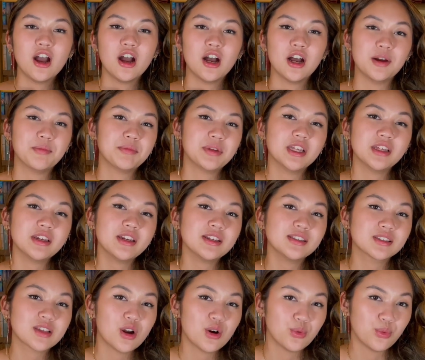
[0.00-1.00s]

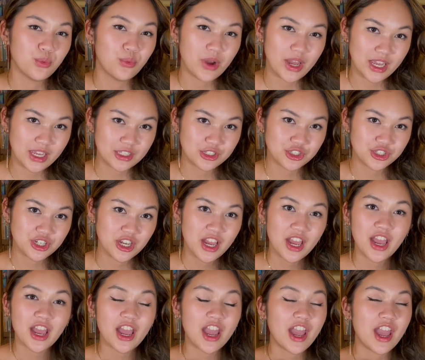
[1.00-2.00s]
Amelia's a witch,
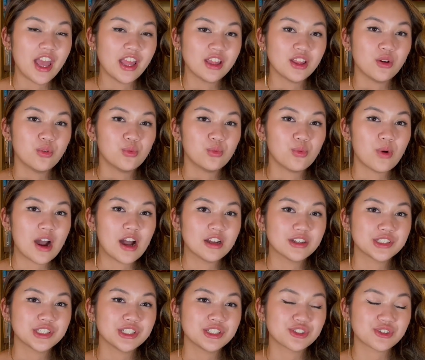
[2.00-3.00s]
and while
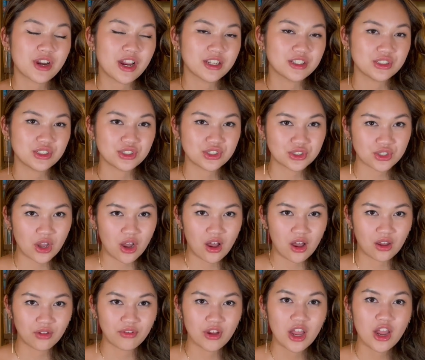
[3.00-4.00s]
she's trying to
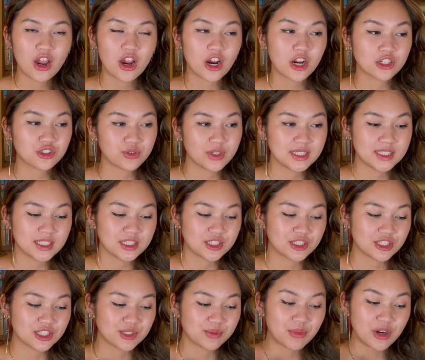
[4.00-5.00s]
solve her twin
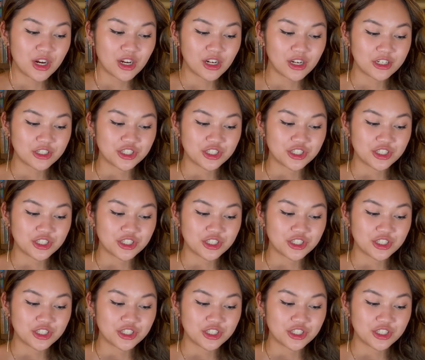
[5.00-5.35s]
sister's murder,